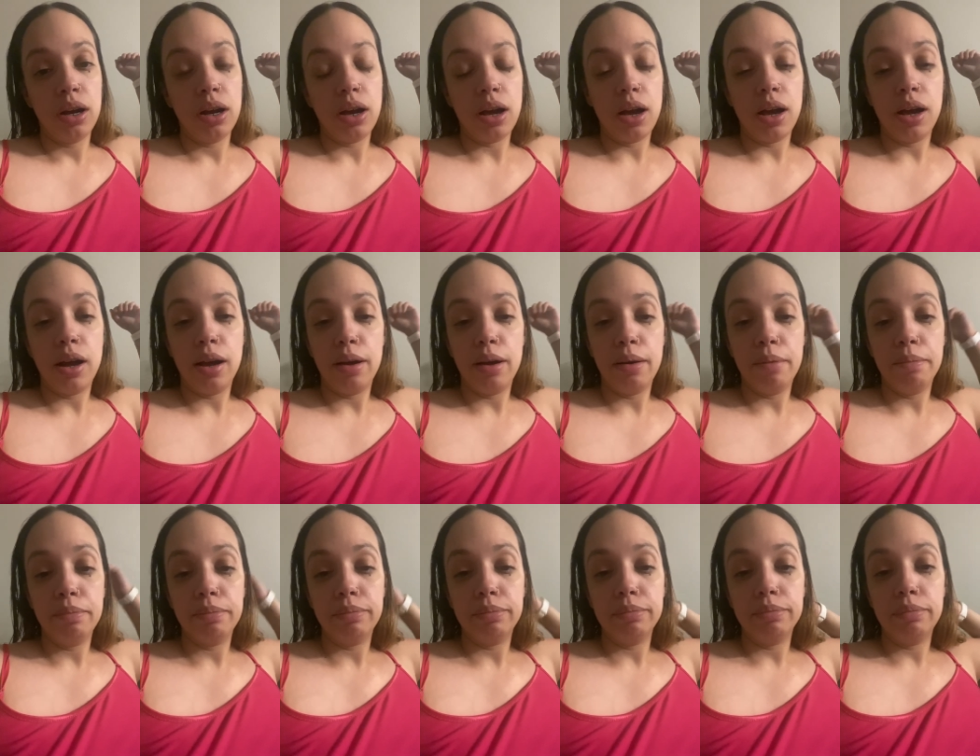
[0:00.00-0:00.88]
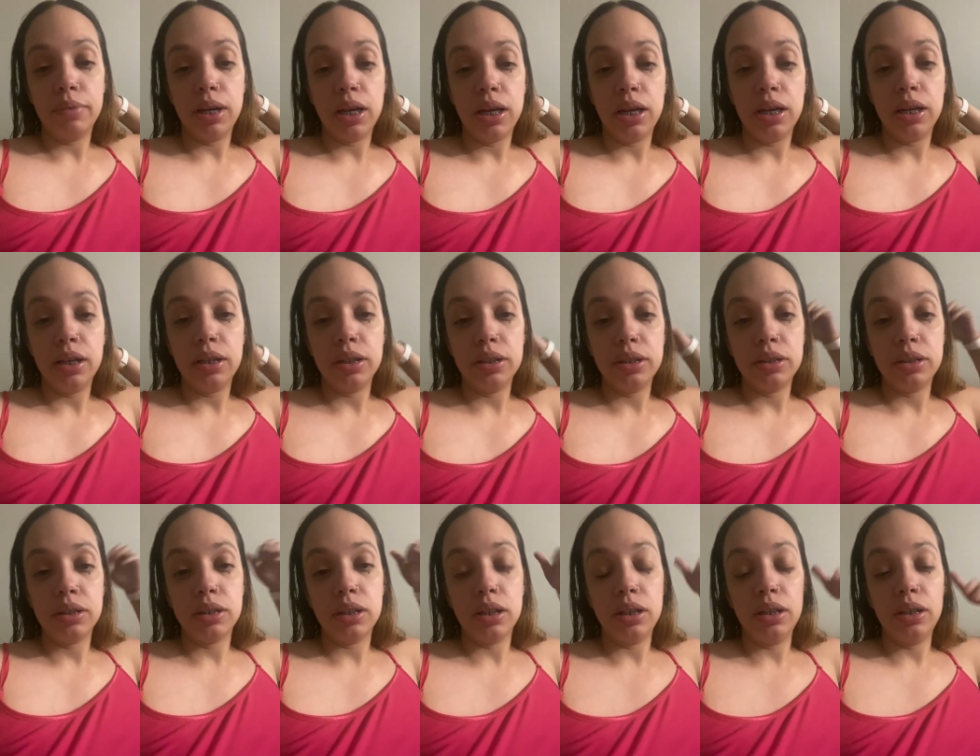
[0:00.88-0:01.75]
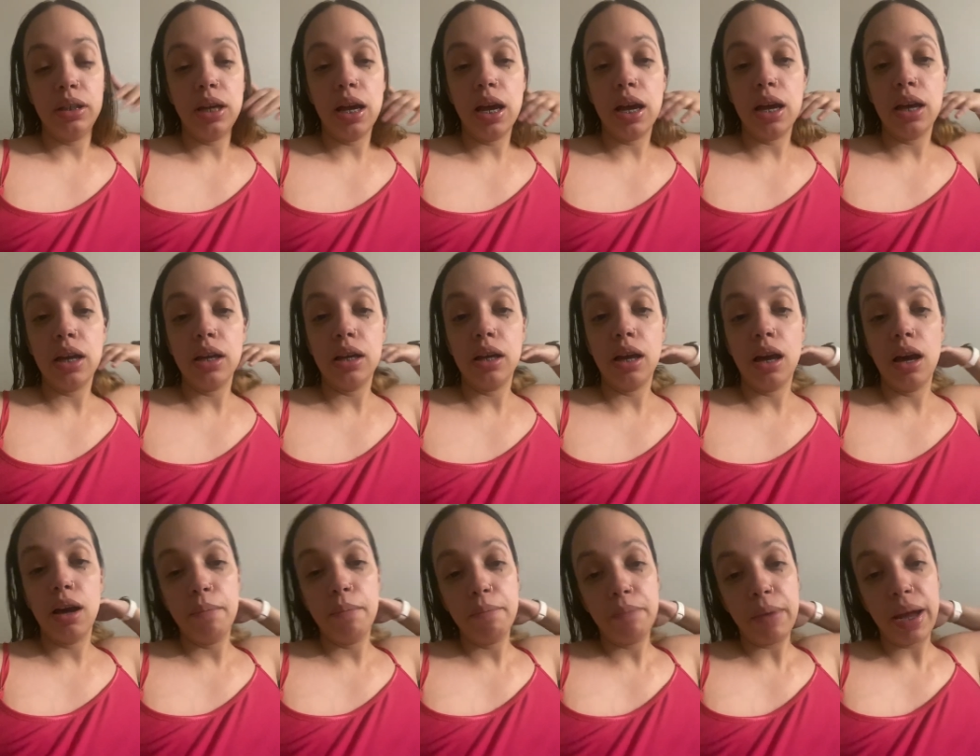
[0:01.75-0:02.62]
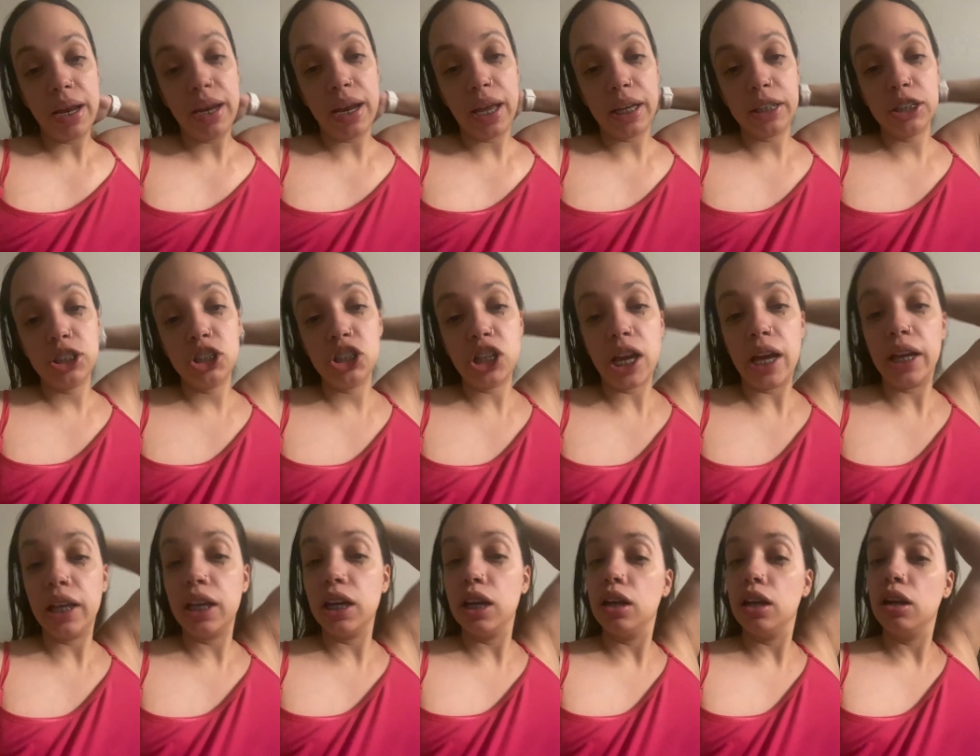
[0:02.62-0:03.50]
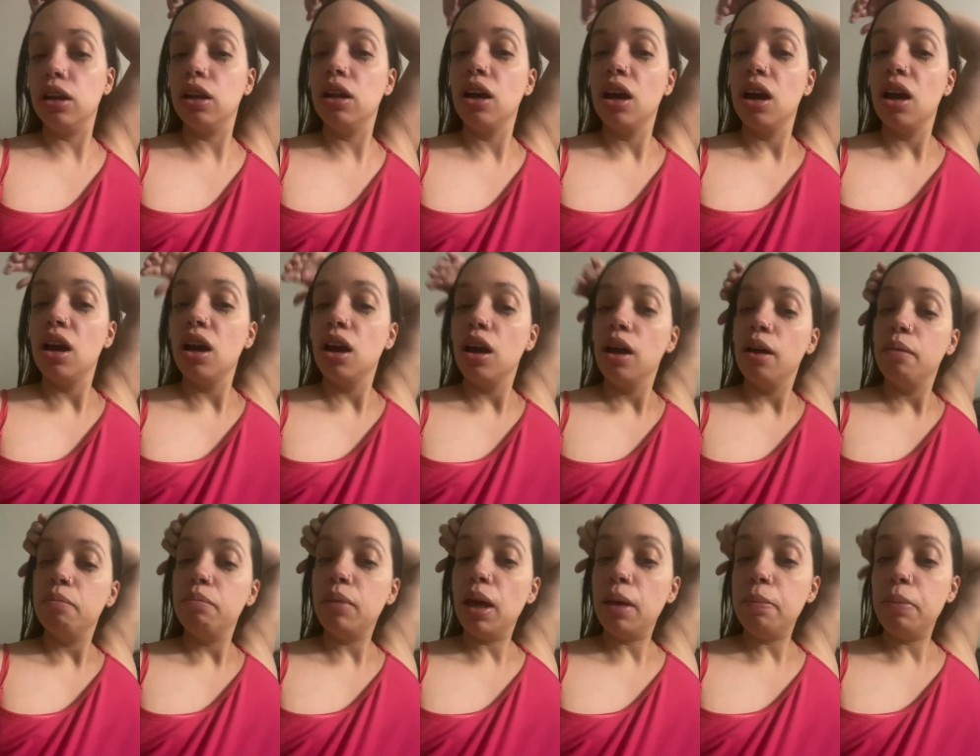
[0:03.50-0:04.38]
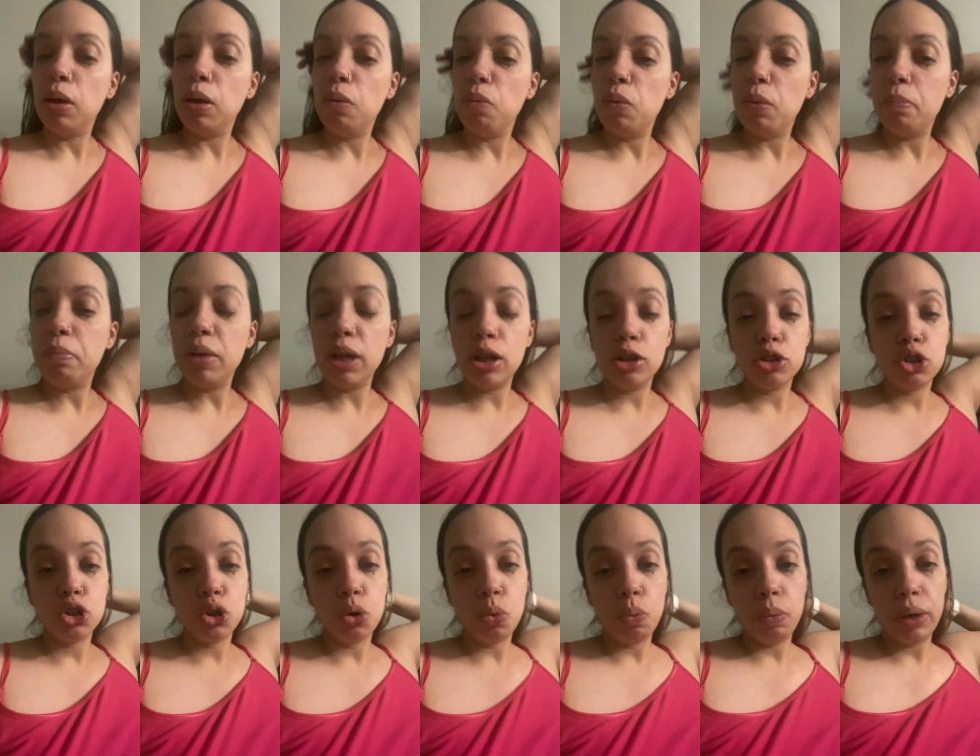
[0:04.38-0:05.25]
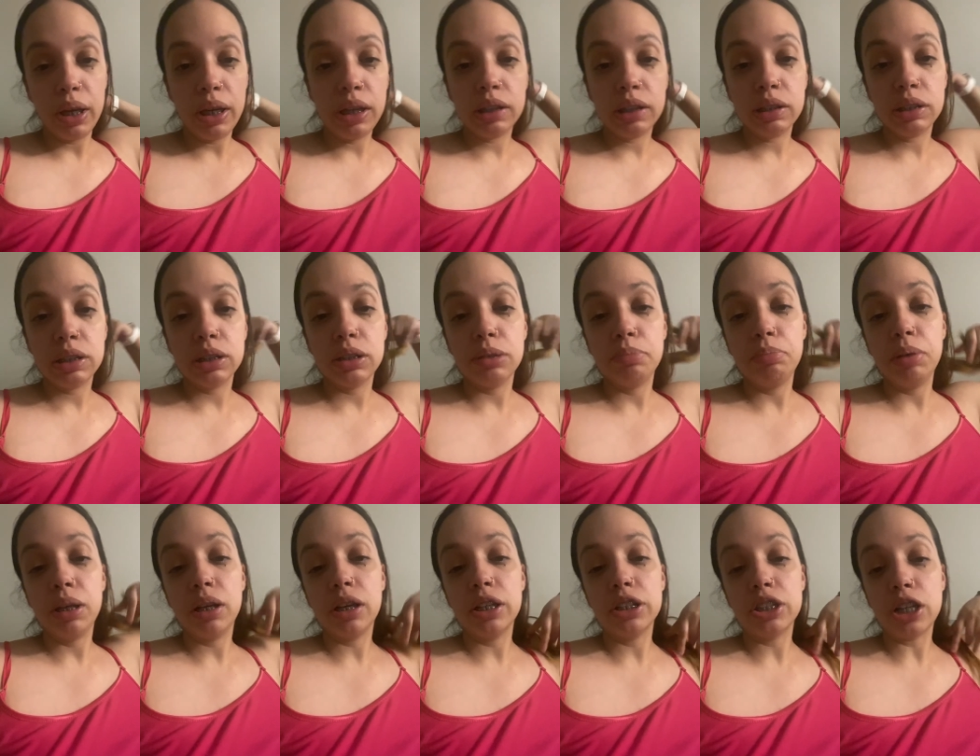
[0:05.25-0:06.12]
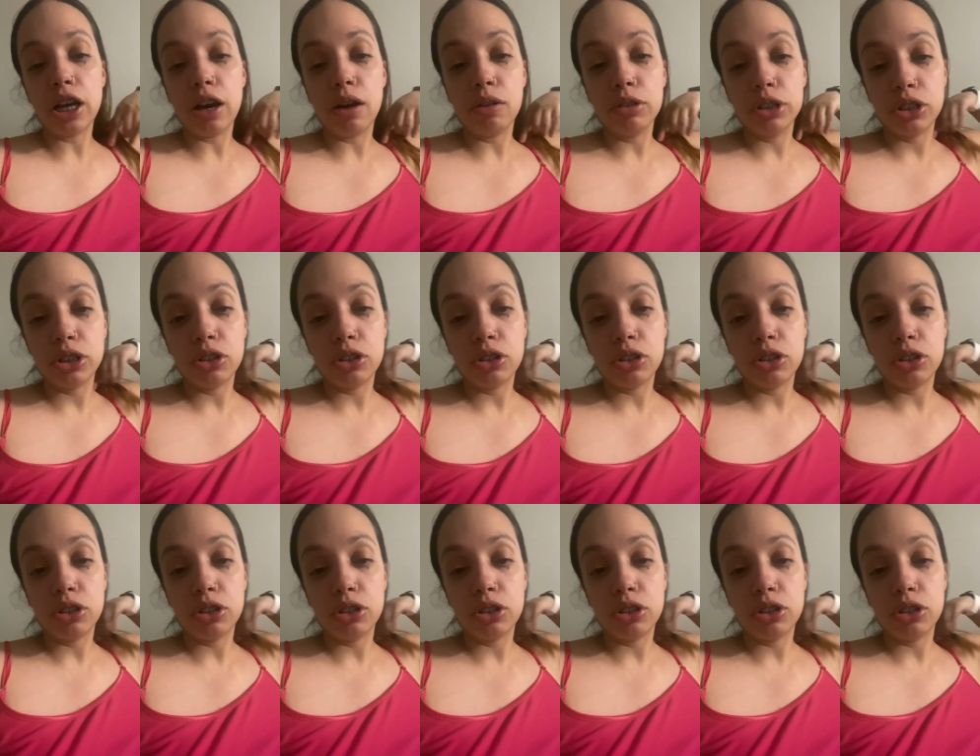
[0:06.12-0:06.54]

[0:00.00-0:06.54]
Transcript: And yeah, my next check-in maybe would be in 2 weeks because I'll